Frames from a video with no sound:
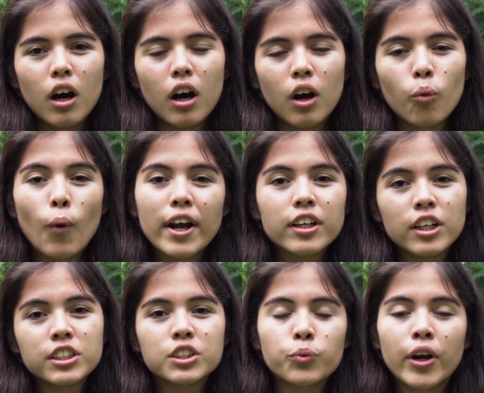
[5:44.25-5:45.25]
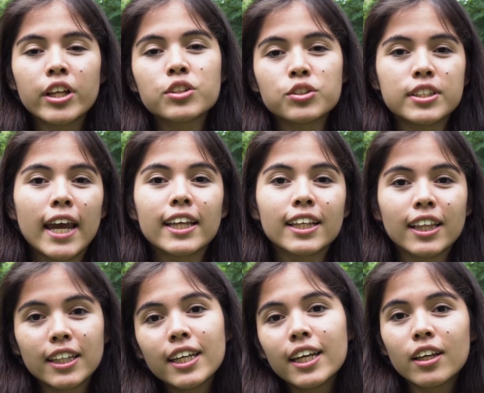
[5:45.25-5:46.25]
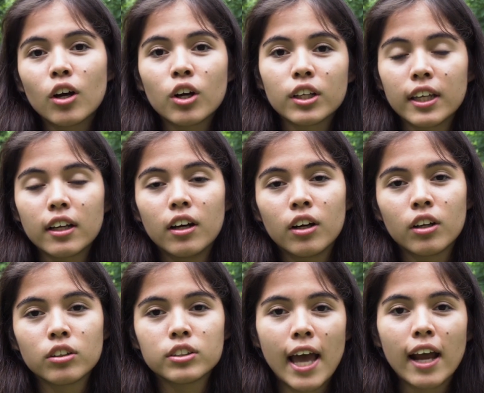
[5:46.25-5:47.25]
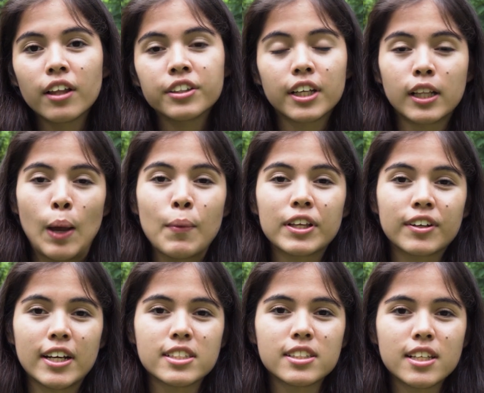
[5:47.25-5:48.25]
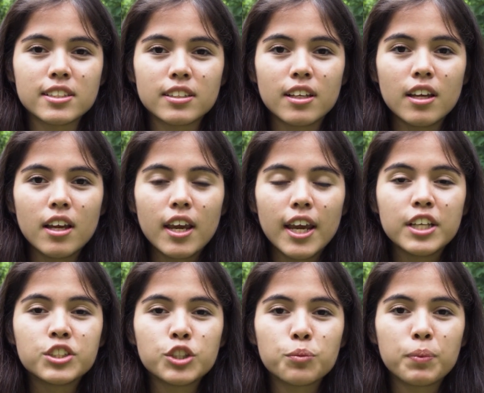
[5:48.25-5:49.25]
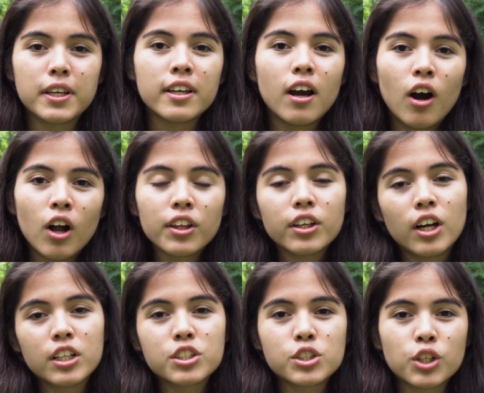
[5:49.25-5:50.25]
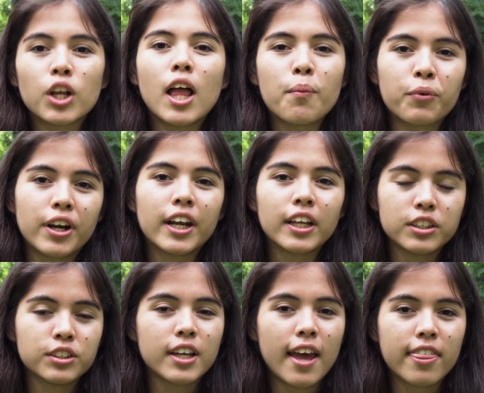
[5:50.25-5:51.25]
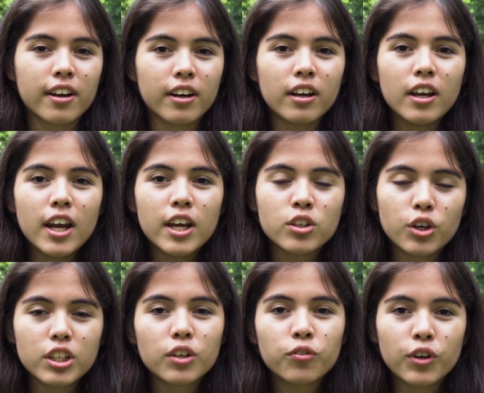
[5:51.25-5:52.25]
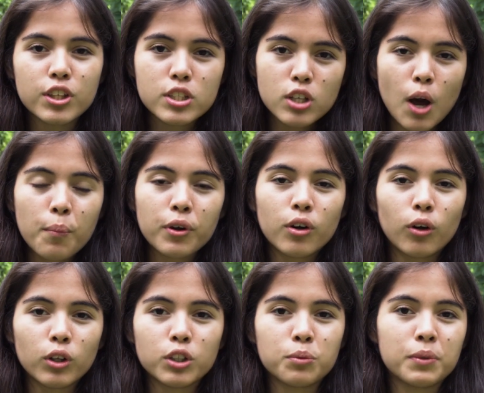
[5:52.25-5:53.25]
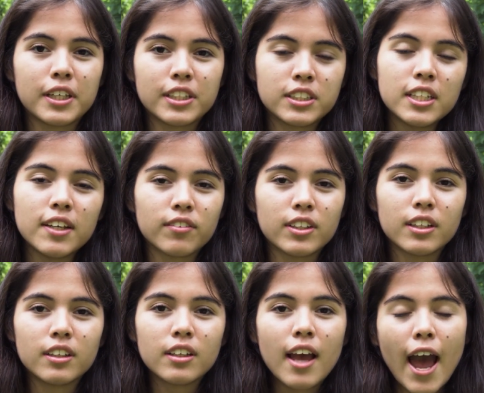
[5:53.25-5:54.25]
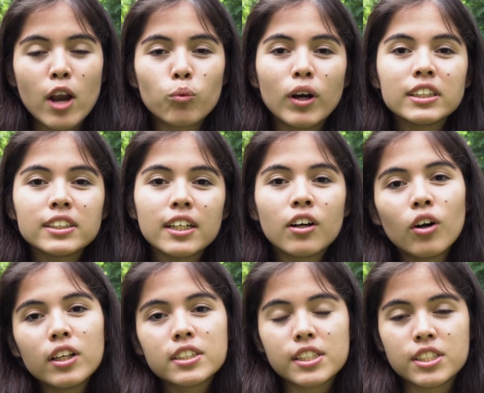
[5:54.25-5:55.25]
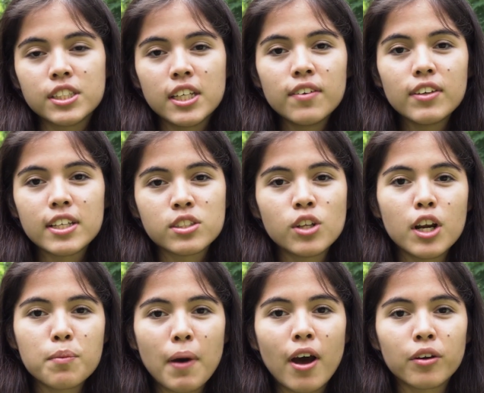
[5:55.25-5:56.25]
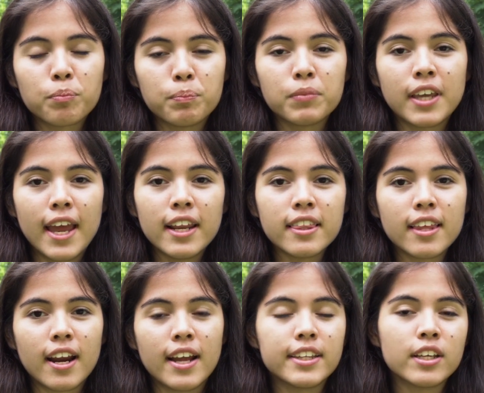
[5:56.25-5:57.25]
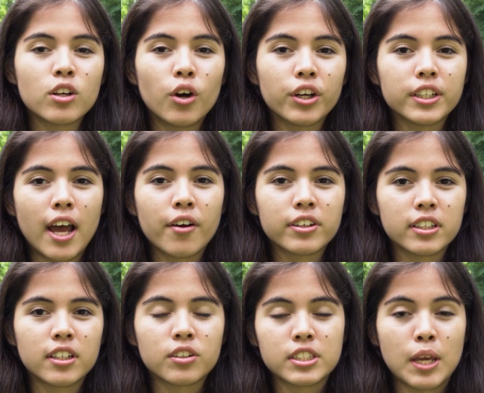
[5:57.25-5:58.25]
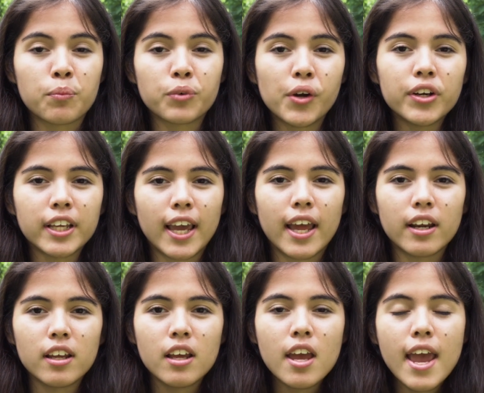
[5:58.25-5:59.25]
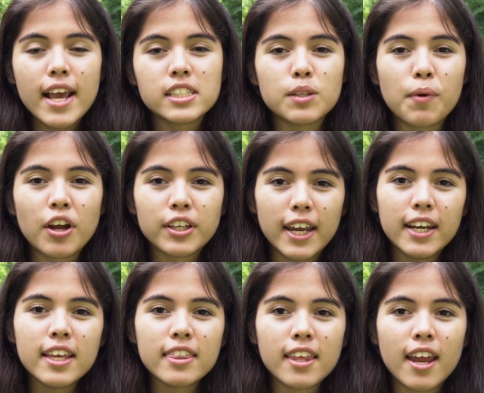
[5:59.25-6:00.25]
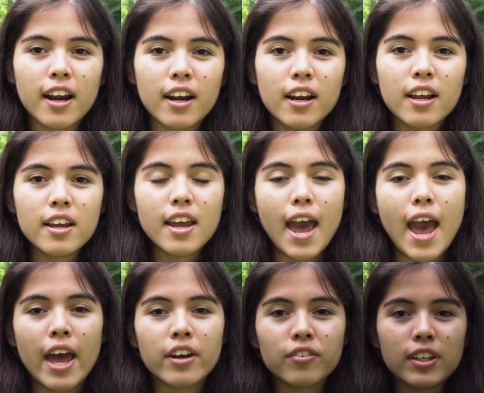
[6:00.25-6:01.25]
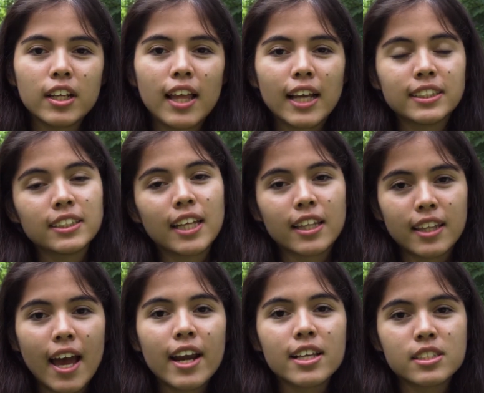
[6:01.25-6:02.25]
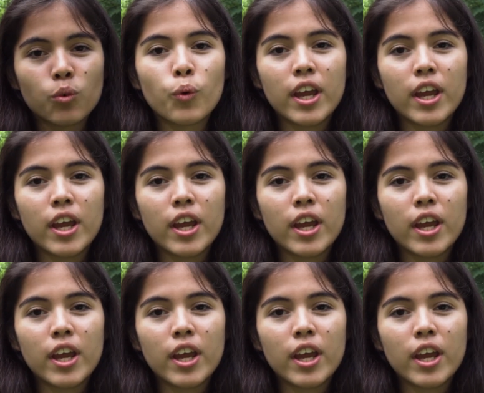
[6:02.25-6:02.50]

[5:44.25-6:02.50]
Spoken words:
one country wanting to take the lead on tackling the climate crisis. It should be all the countries collaborating together in order for this common goal to be achieved. And once the goal is achieved, it's not about getting there and then going down the same road again. It's about getting there and realizing that that is a